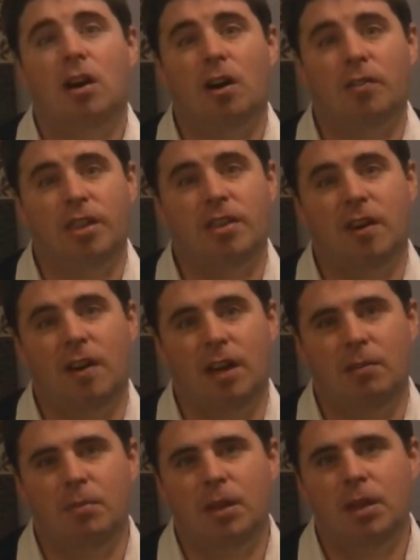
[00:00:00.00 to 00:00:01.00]
of the
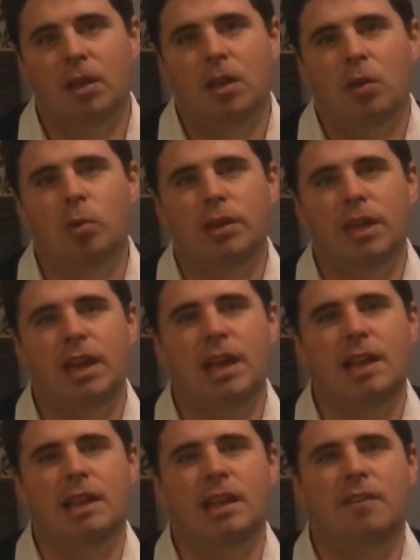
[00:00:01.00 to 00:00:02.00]
time would
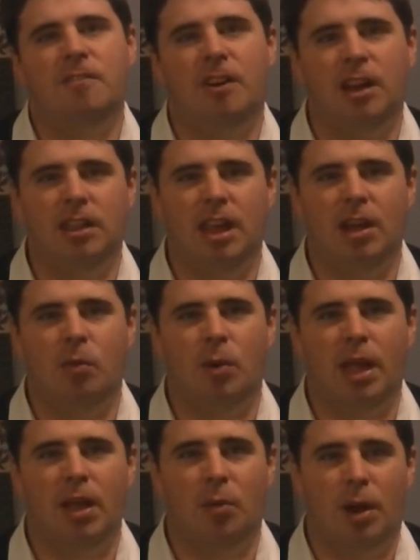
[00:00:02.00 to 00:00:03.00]
easily find their
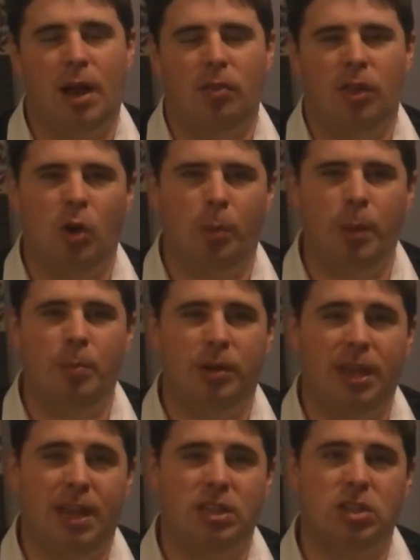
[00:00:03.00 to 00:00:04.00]
way around the copy
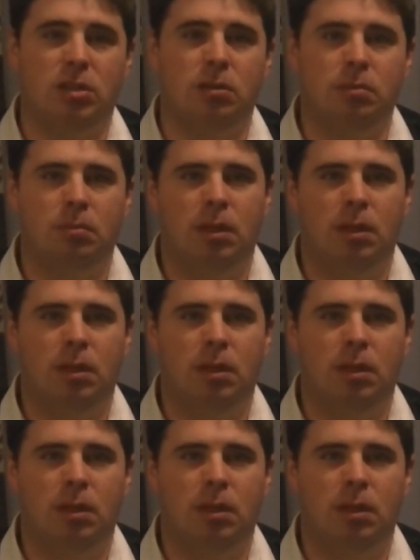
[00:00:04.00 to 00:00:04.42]
protection,